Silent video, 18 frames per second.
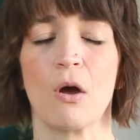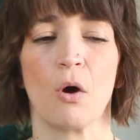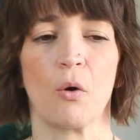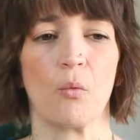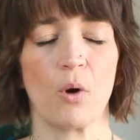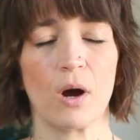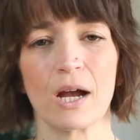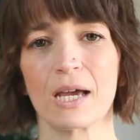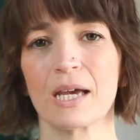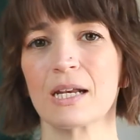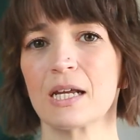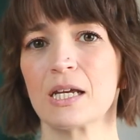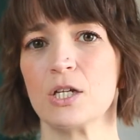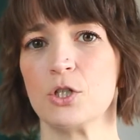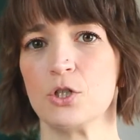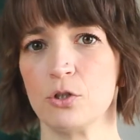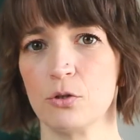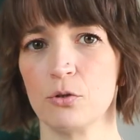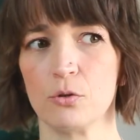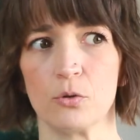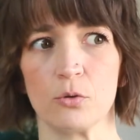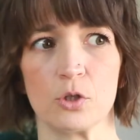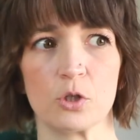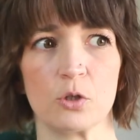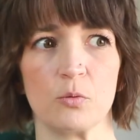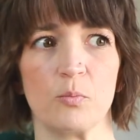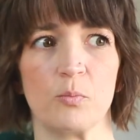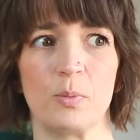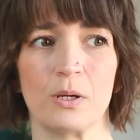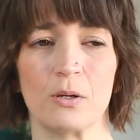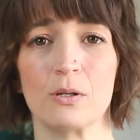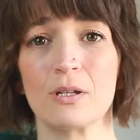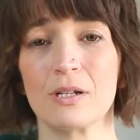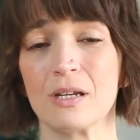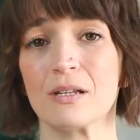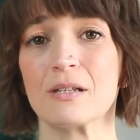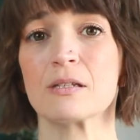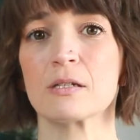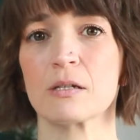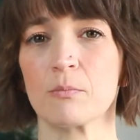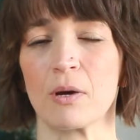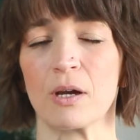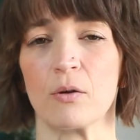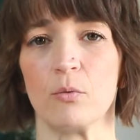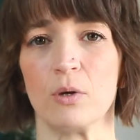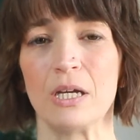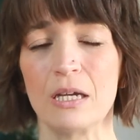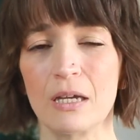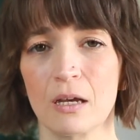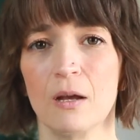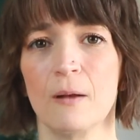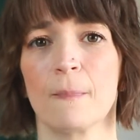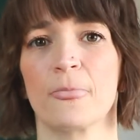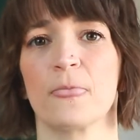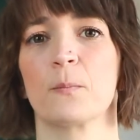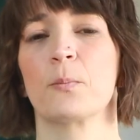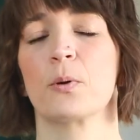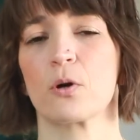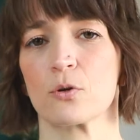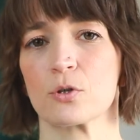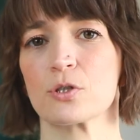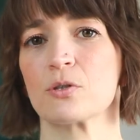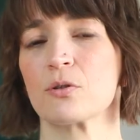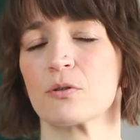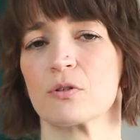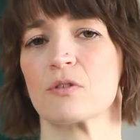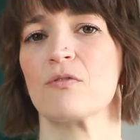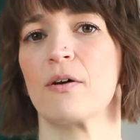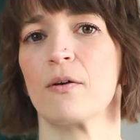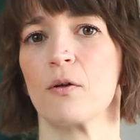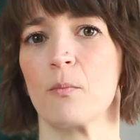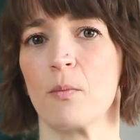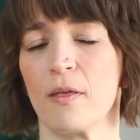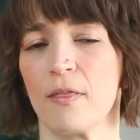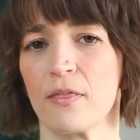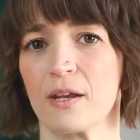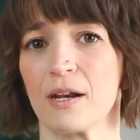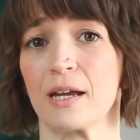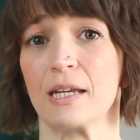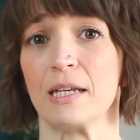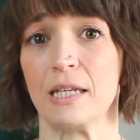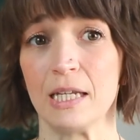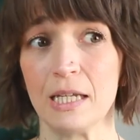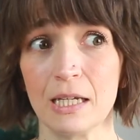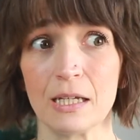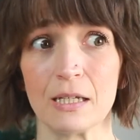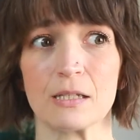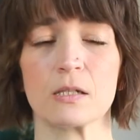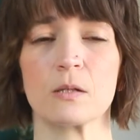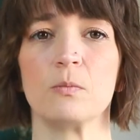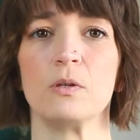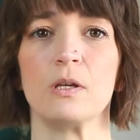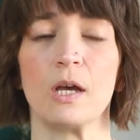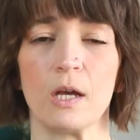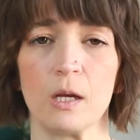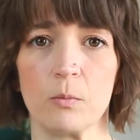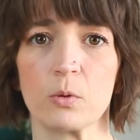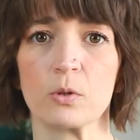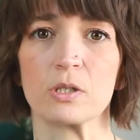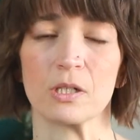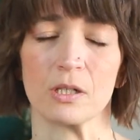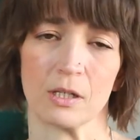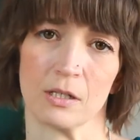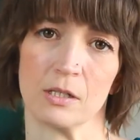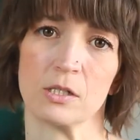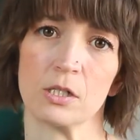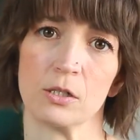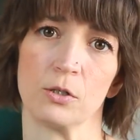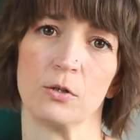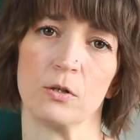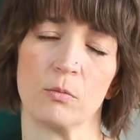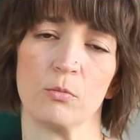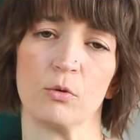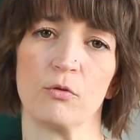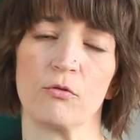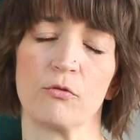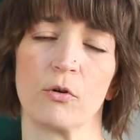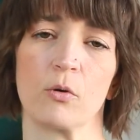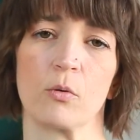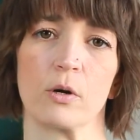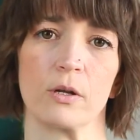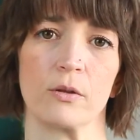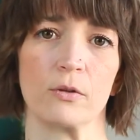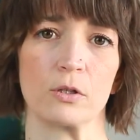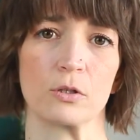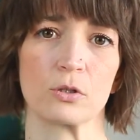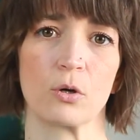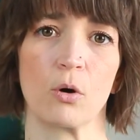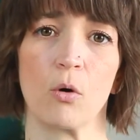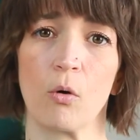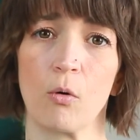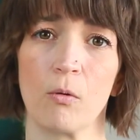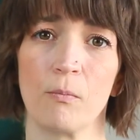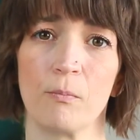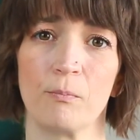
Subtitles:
What can I do to build into my week the personal development that I need to be able to continue to move forward in this goal?